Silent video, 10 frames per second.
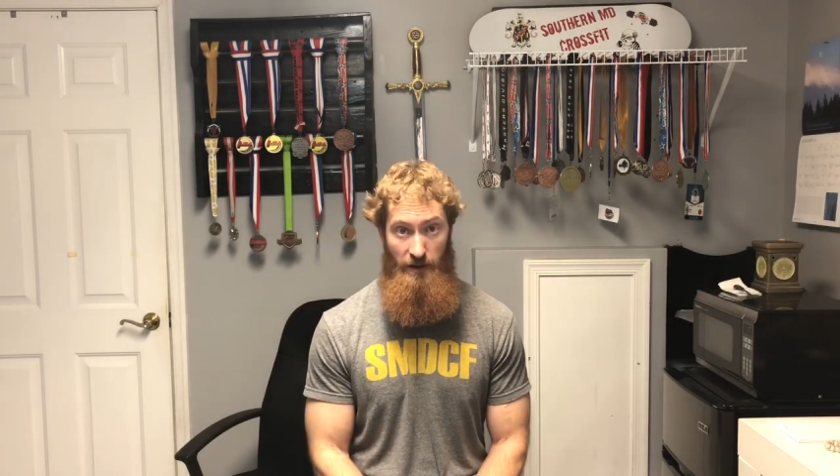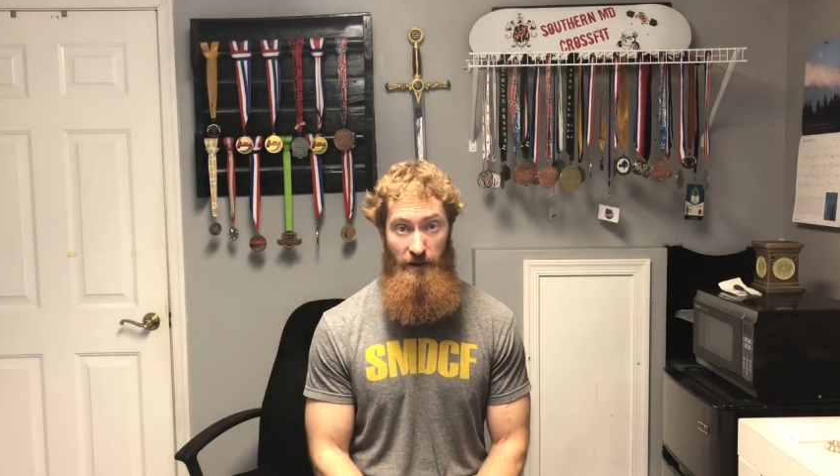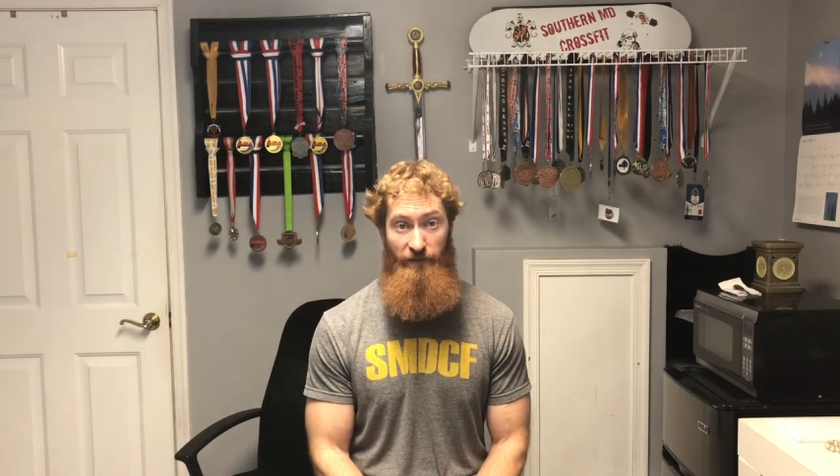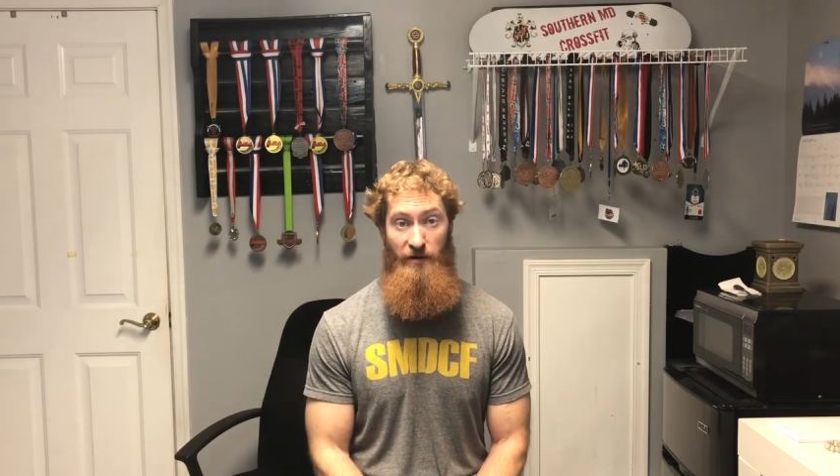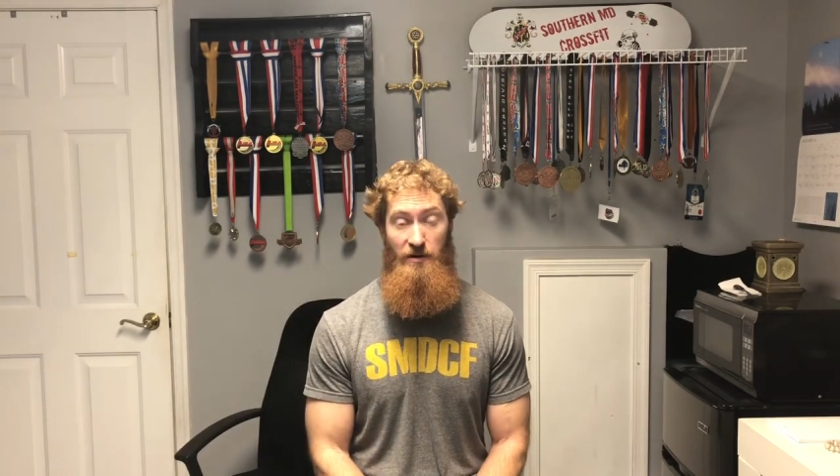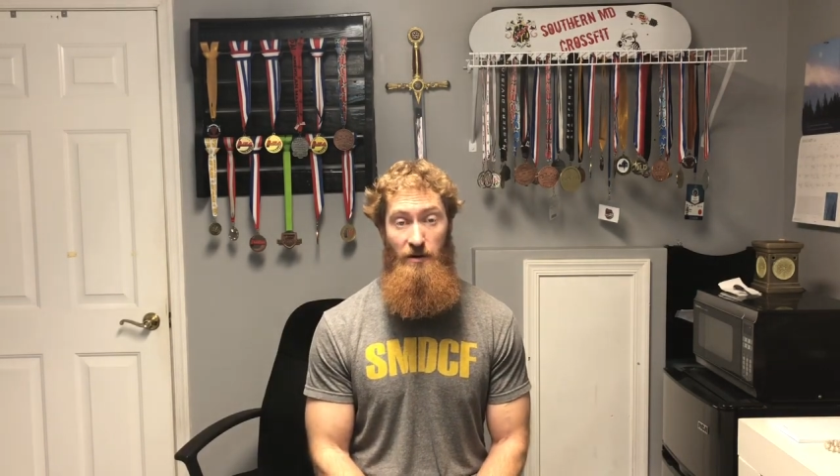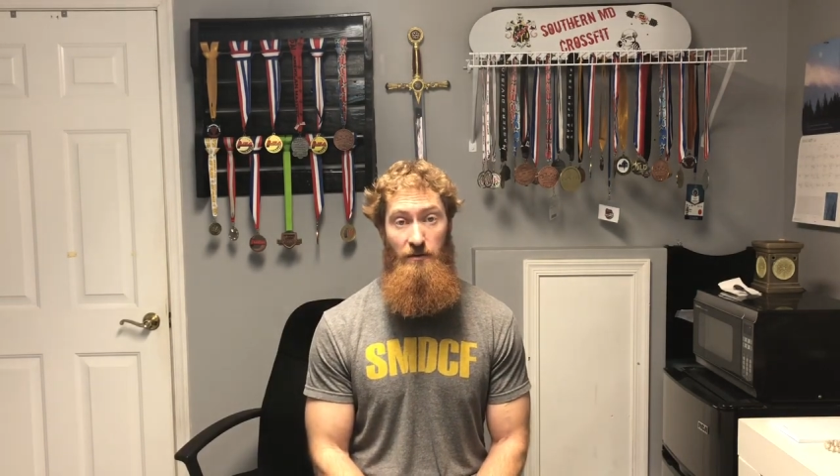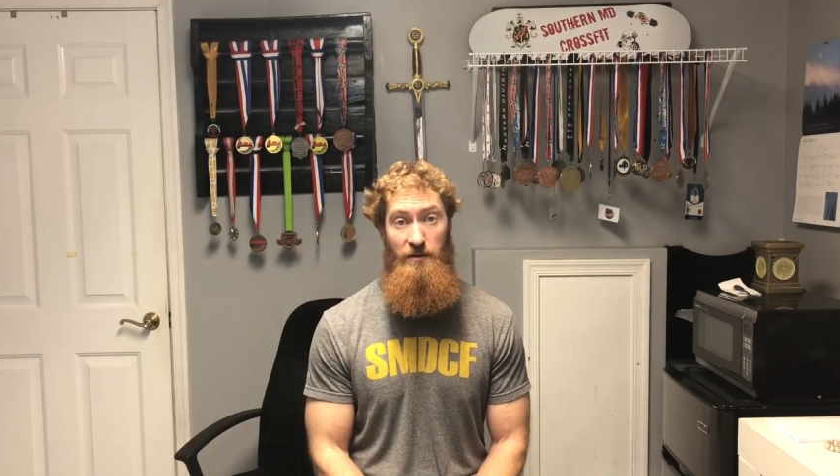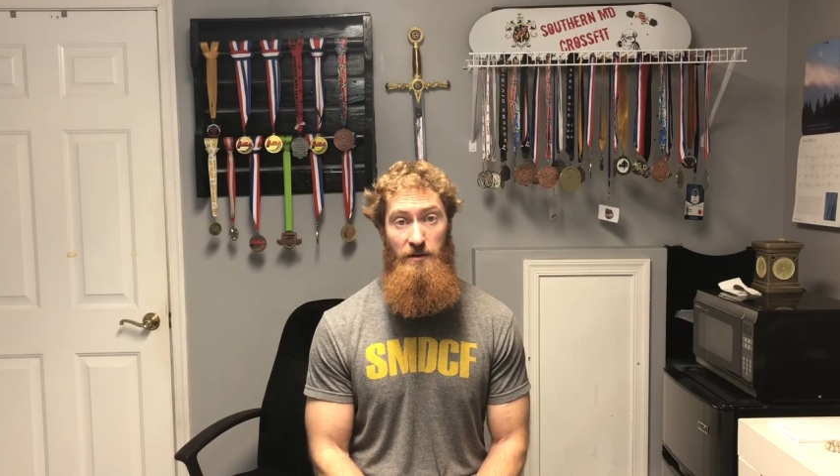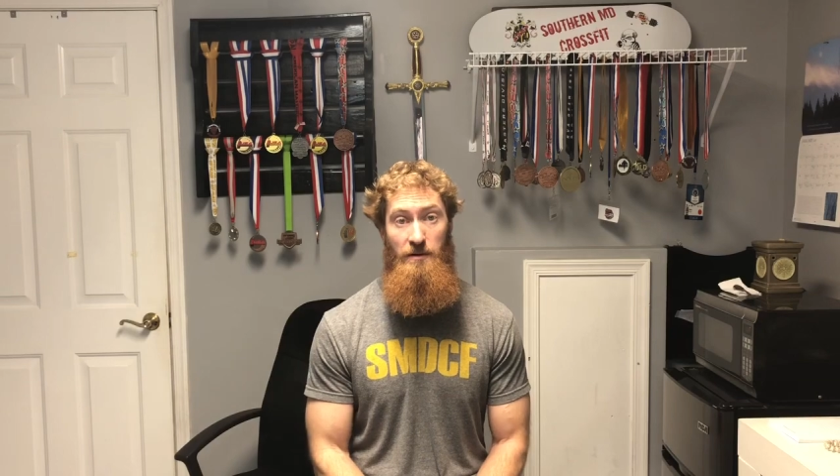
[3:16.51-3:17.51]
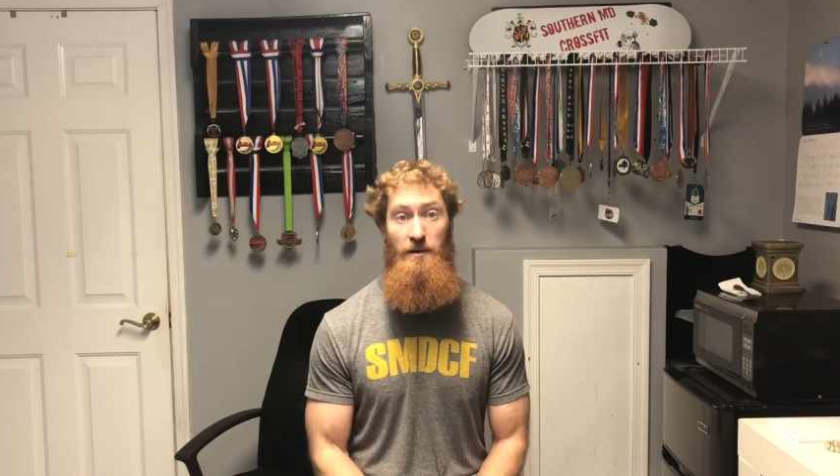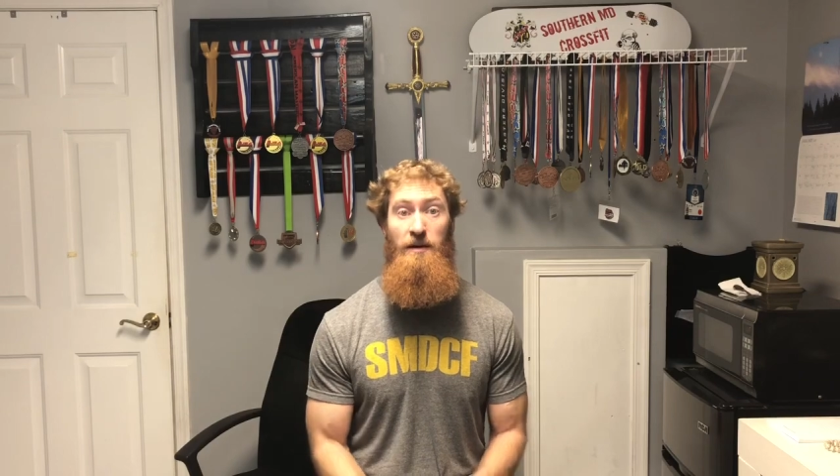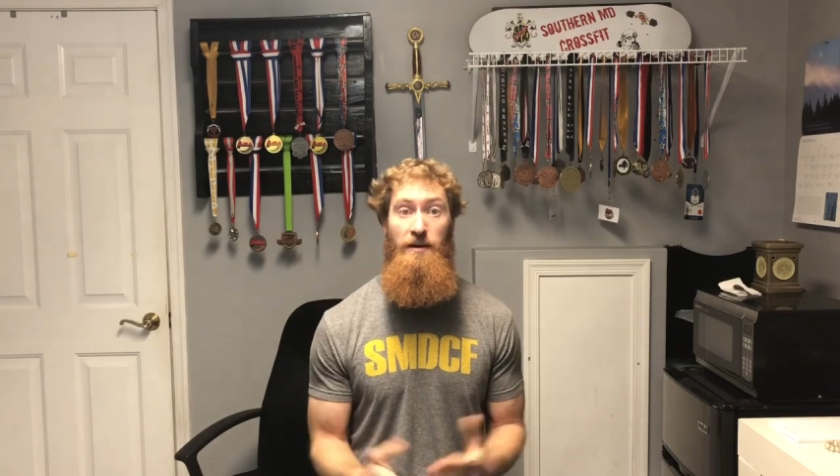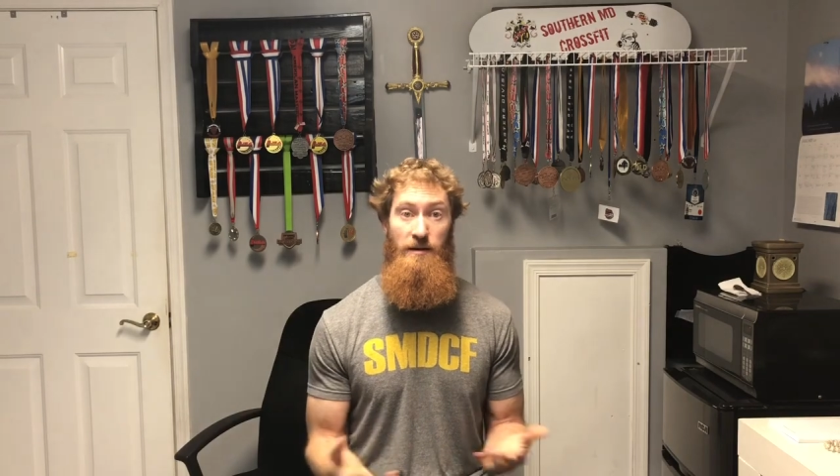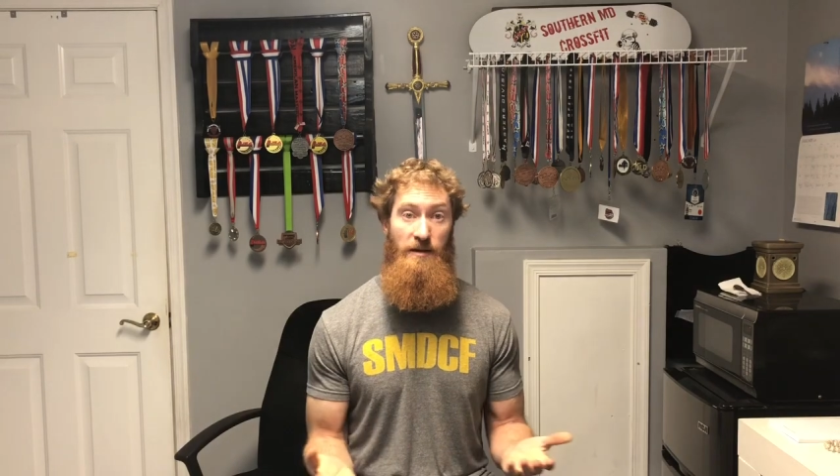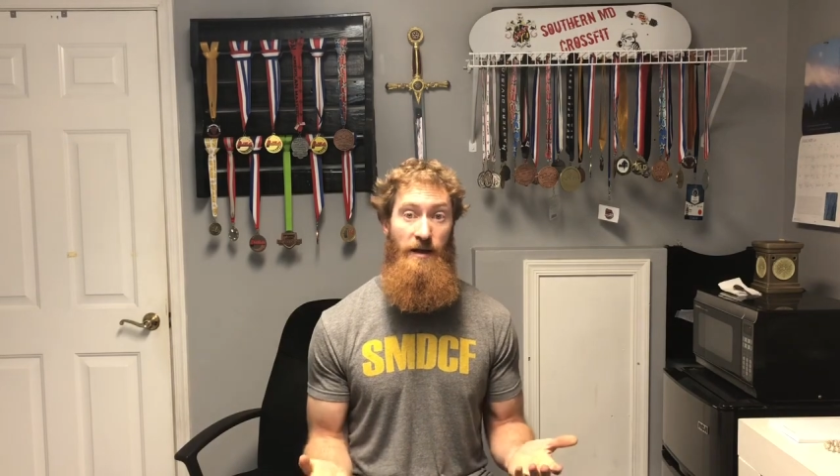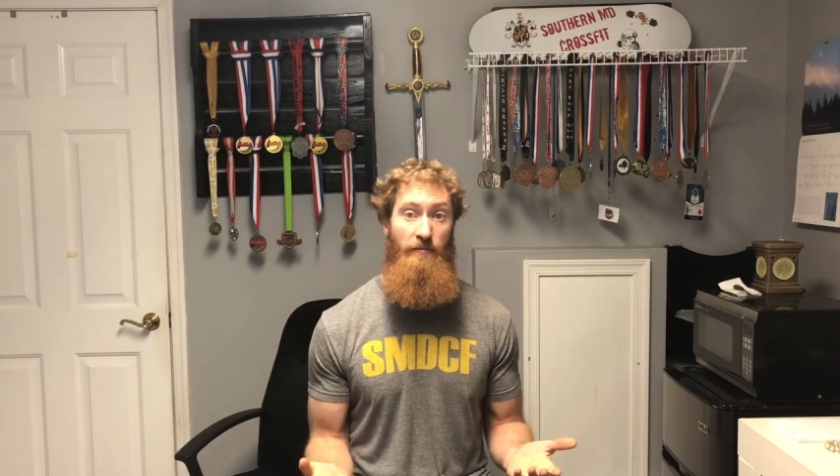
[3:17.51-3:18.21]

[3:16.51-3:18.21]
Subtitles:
If you don't, then